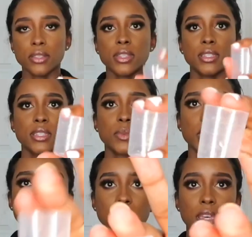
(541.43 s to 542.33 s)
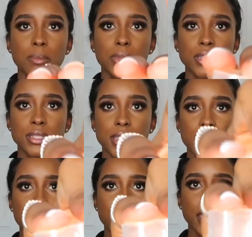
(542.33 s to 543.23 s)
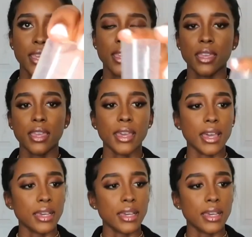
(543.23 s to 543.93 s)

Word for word: So this is what the cup looks like. It